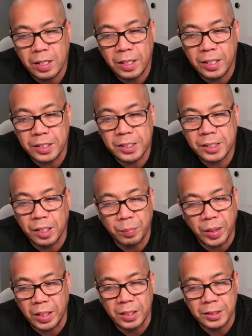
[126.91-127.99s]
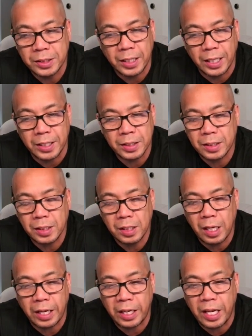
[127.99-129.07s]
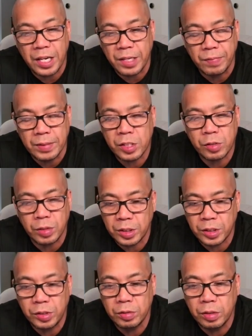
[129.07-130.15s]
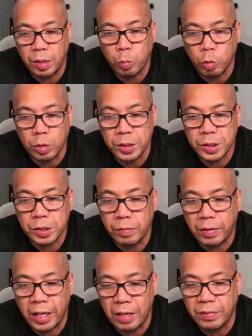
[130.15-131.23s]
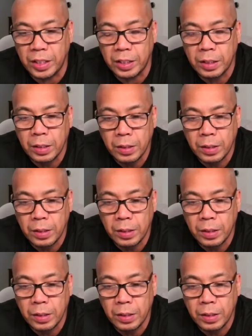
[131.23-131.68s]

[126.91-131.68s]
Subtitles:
it's something else, guys. I can't even stress to you the importance of having